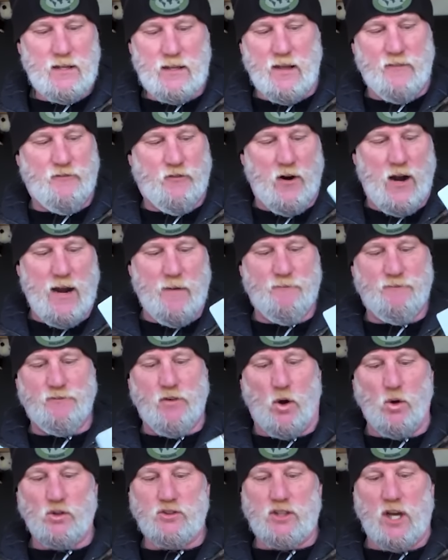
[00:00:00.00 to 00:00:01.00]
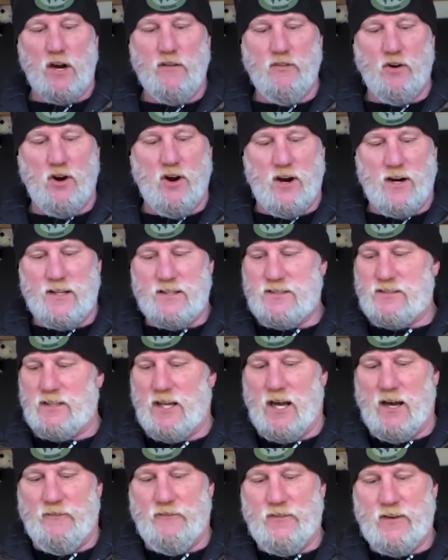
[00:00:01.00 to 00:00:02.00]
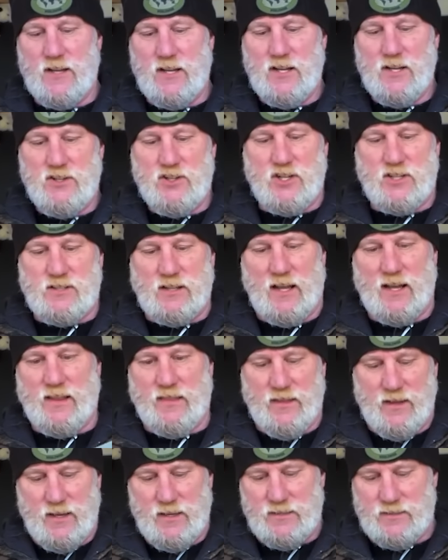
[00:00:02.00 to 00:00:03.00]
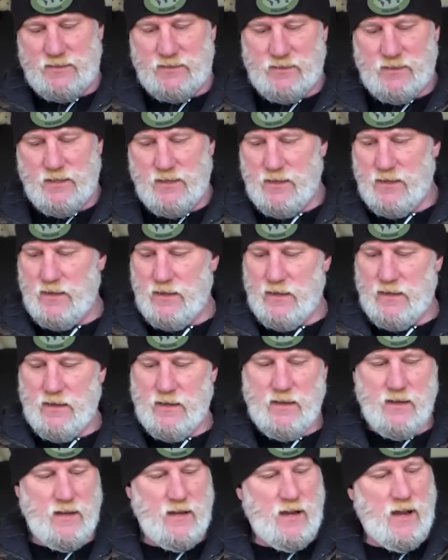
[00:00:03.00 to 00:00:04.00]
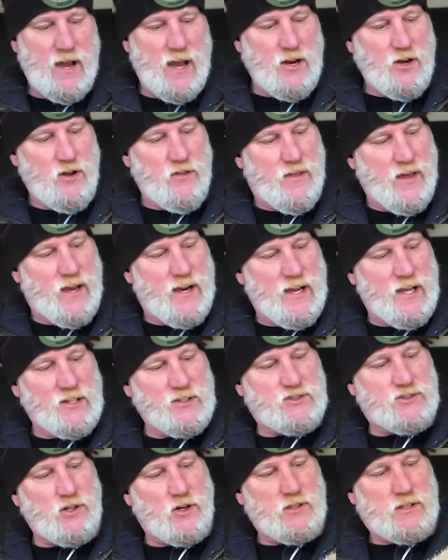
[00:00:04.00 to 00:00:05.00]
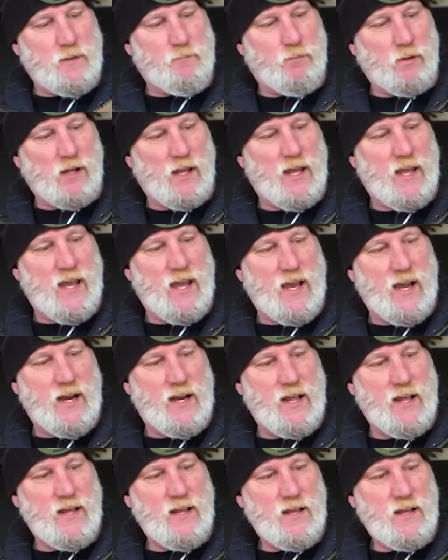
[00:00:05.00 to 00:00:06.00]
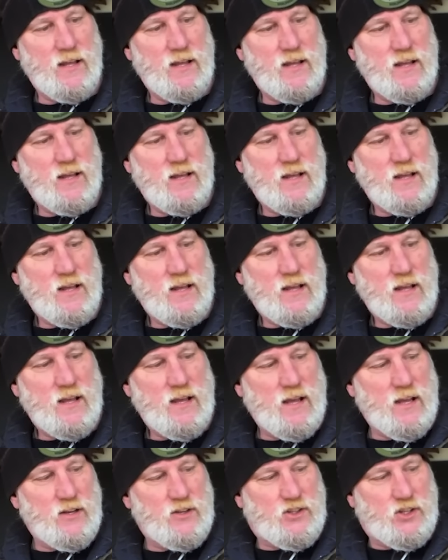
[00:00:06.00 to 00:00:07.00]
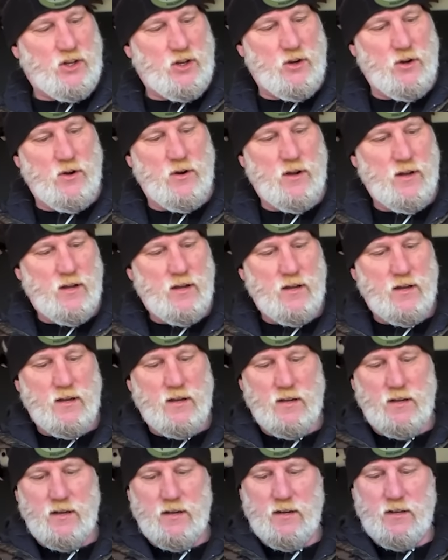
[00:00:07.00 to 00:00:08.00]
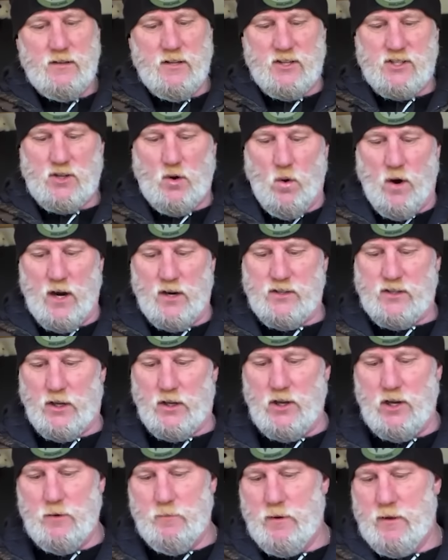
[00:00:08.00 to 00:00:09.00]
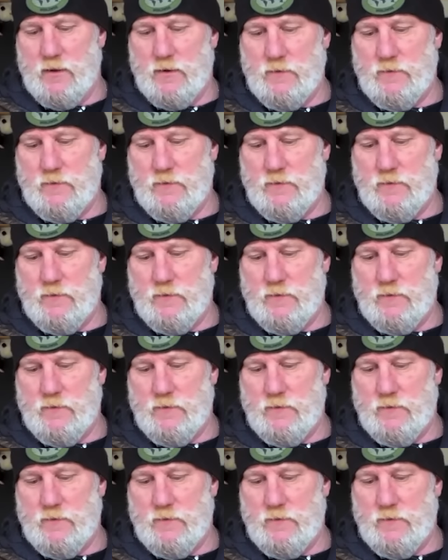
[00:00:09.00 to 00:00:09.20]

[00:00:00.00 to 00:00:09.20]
The frame folds over on itself, just like this. And you then insert the blade into the square tube,